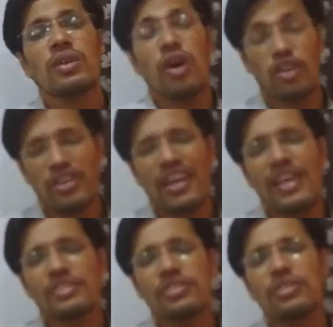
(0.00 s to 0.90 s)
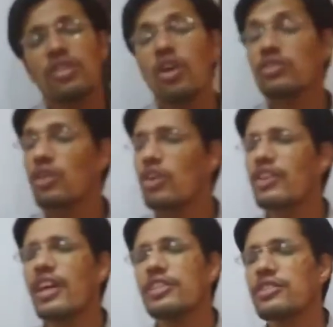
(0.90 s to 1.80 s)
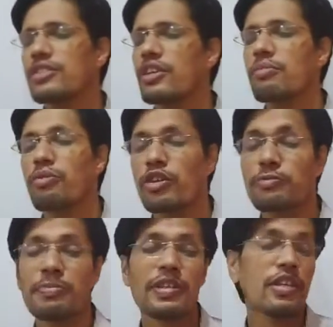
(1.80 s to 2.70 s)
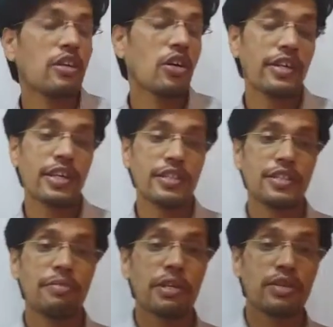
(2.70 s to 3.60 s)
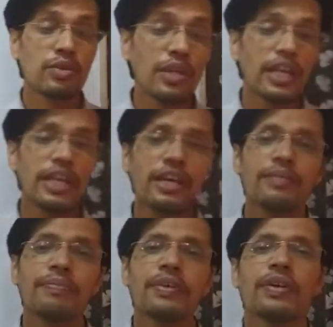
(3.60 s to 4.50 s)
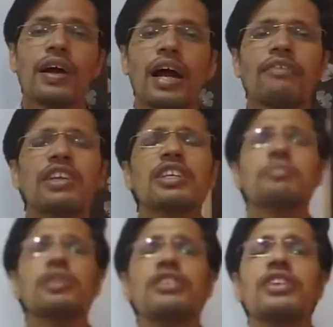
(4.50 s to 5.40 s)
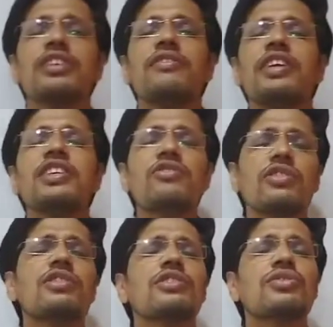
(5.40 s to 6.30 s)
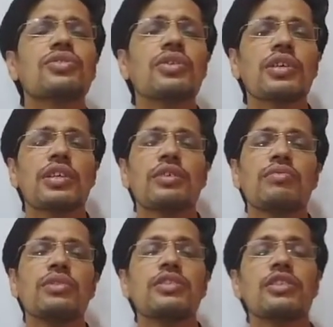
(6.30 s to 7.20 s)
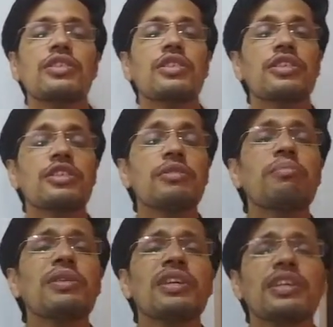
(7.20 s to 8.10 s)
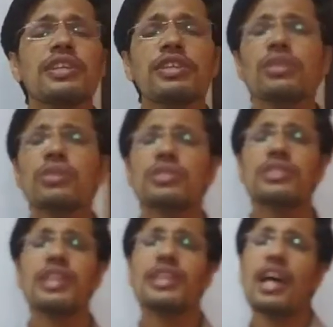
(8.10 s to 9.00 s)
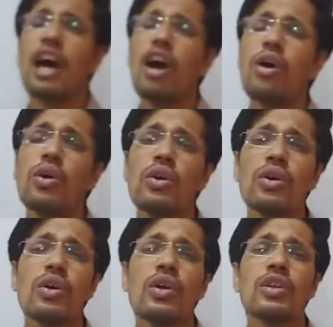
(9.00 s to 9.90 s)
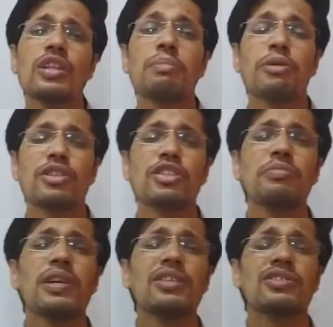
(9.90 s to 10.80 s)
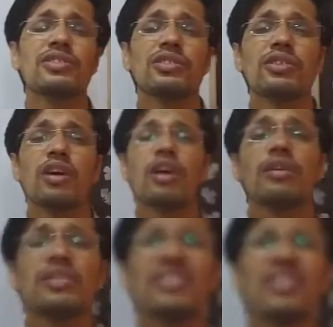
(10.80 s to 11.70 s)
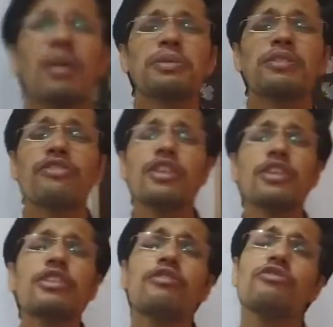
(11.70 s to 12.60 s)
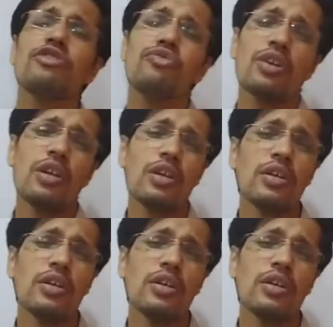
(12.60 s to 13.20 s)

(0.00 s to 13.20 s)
organizational prospect and context. But today I will give you a very interesting story which simply denotes that how the perseverance of different individual,